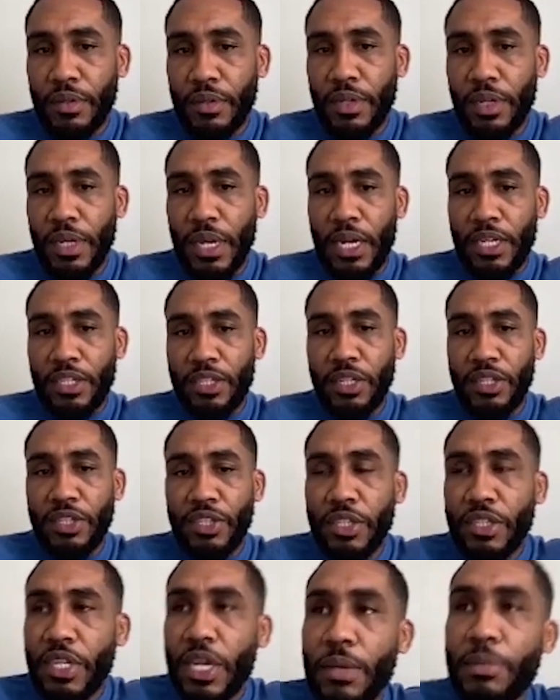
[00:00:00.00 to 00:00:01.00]
He actually
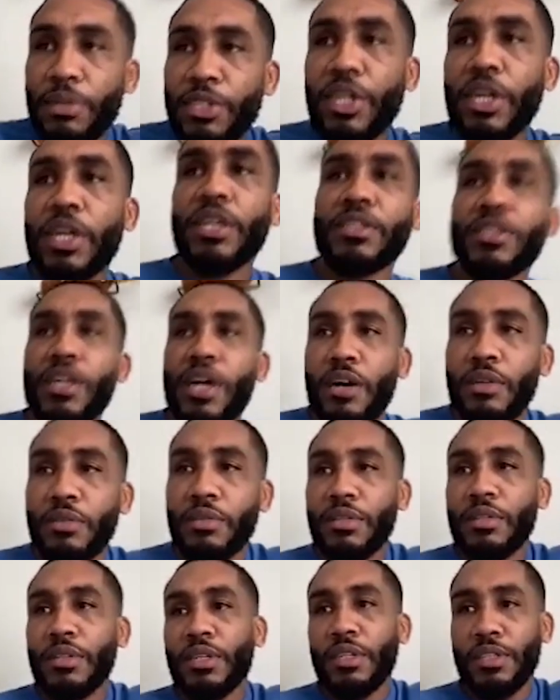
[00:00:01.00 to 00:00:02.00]
just came to check us out.
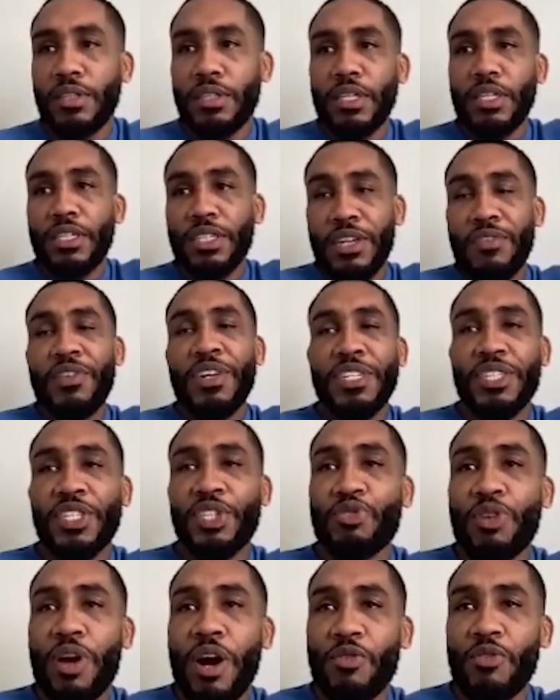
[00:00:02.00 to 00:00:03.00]
He's giving us a
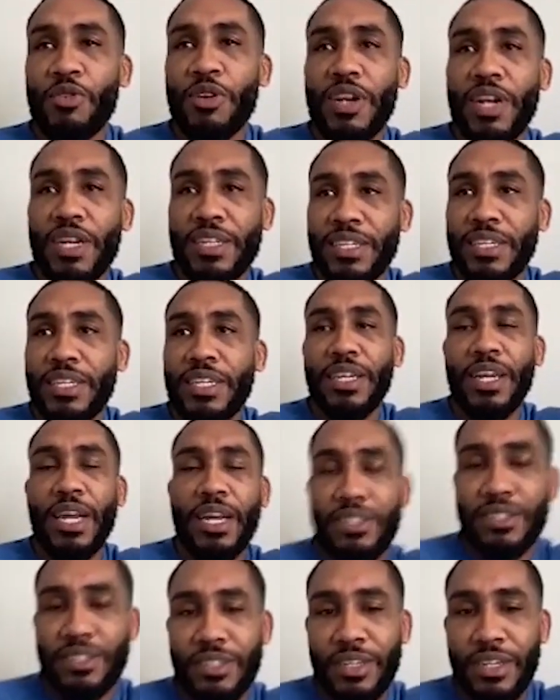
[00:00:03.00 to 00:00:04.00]
trial run. I think he
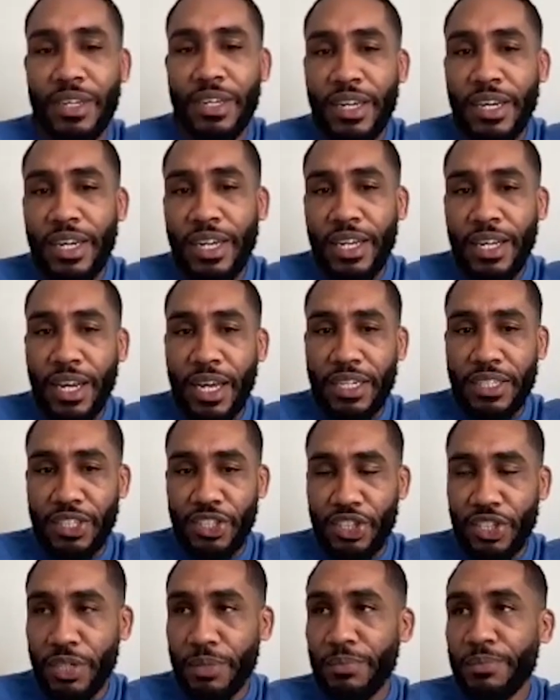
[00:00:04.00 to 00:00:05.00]
likes the
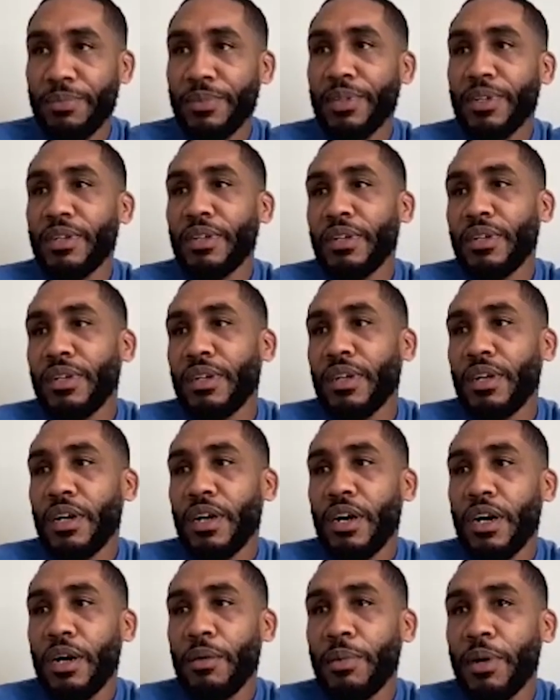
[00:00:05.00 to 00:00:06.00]
gym.
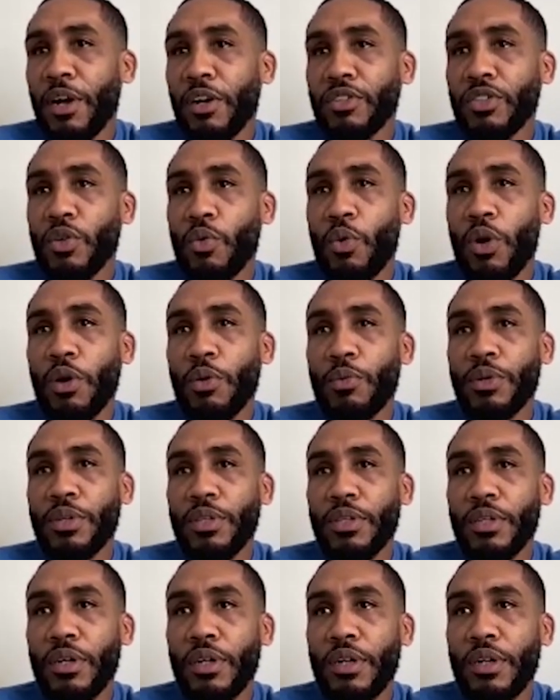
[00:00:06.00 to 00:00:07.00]
And I also worked with
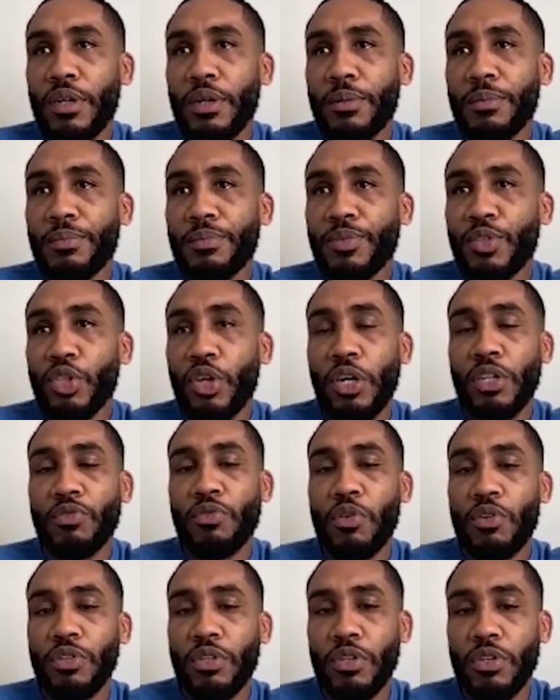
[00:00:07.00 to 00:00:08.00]
Charles
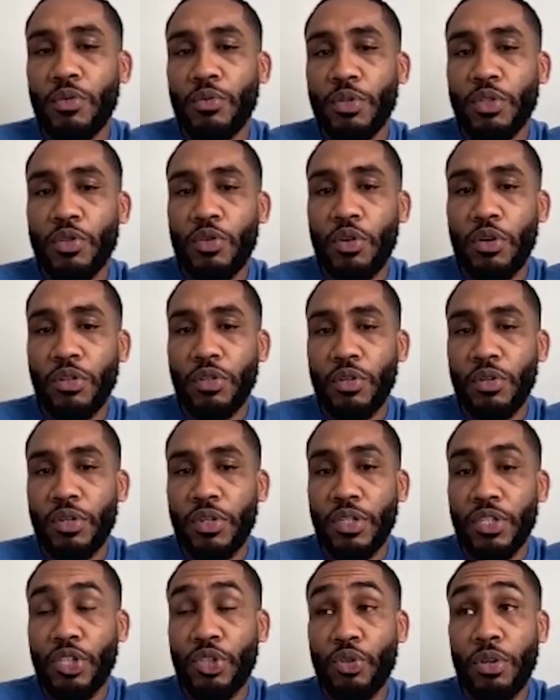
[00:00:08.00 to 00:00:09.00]
Rosa, who was called on
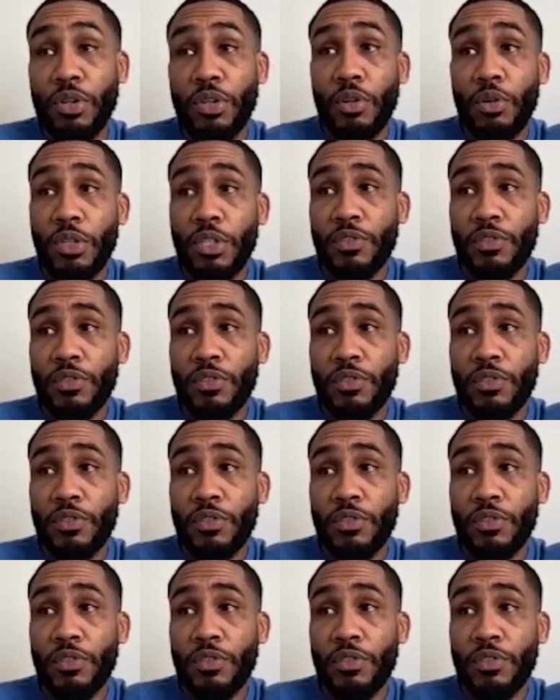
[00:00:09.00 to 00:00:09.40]
a short notice